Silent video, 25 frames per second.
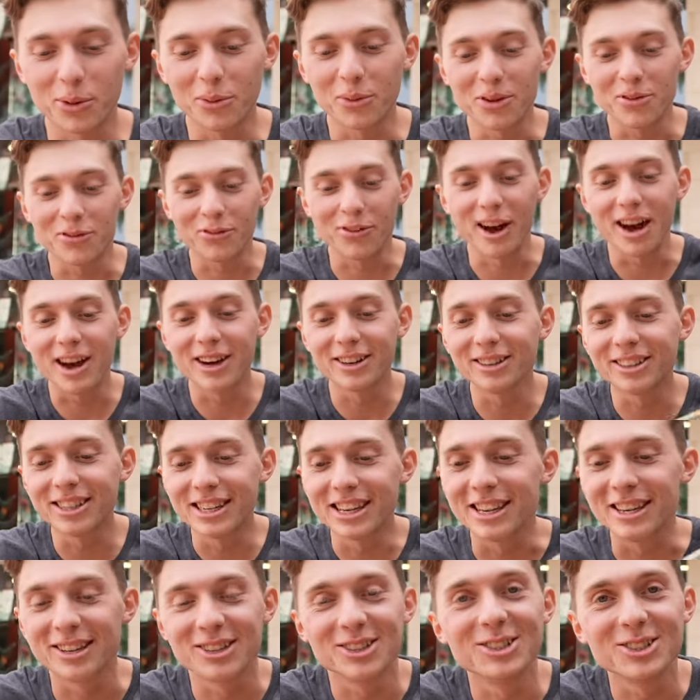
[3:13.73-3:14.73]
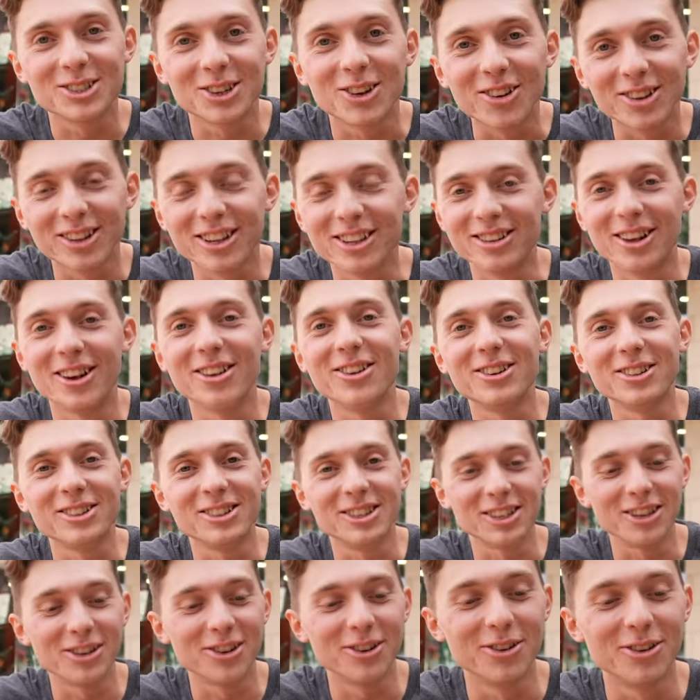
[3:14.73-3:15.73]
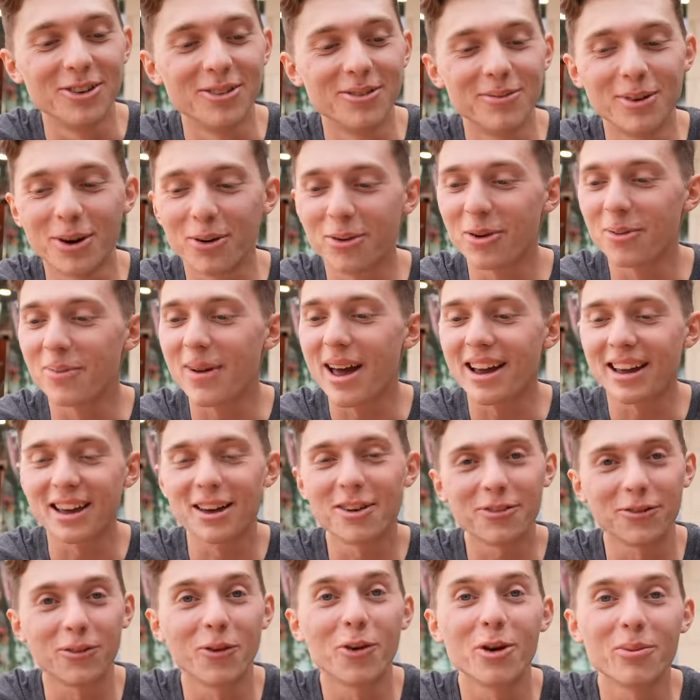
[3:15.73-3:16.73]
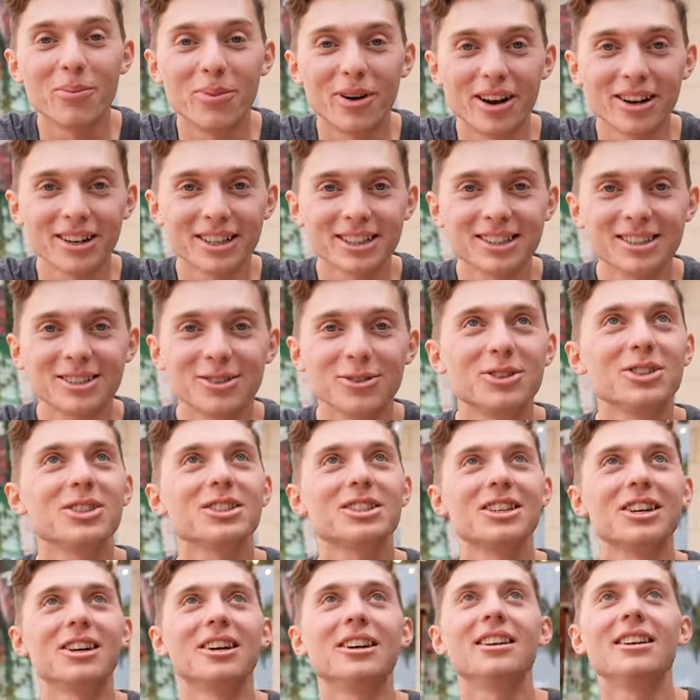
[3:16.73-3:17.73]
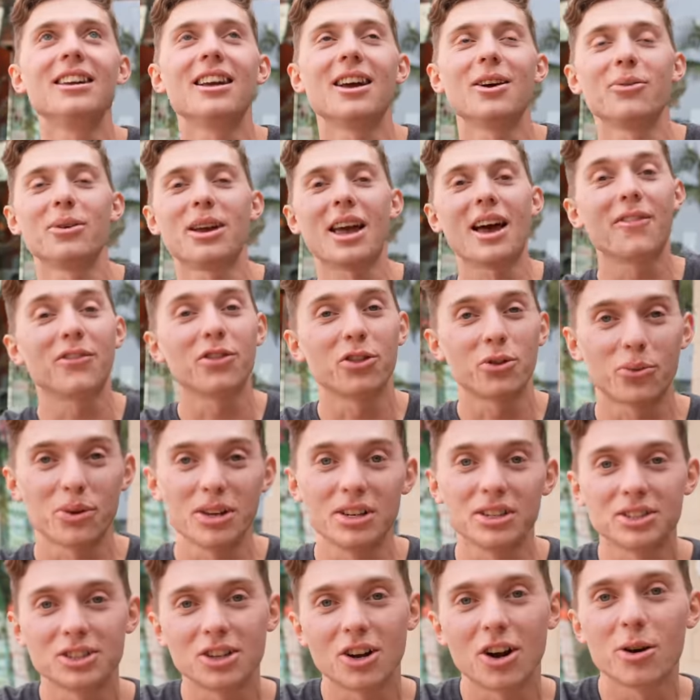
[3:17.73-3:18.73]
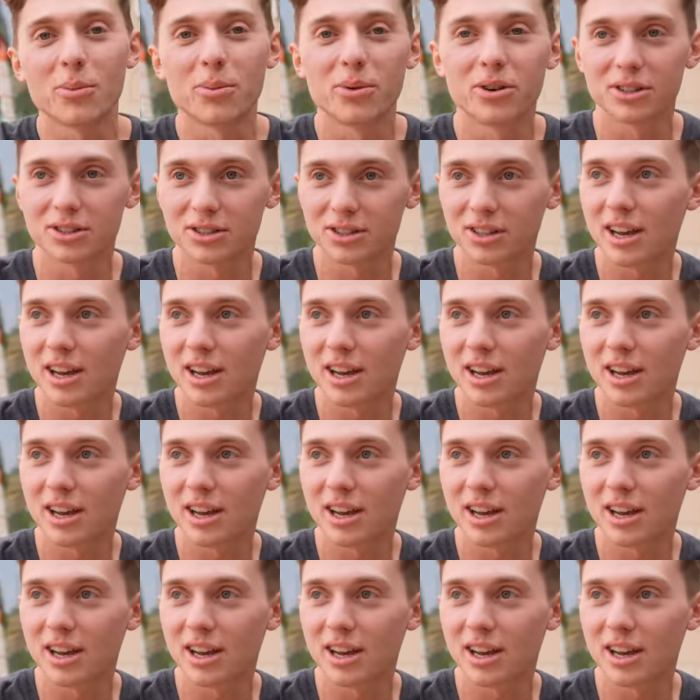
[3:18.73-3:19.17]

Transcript: but we finally sold another two. But we're back at four bucks, which is good, and we have three starbursts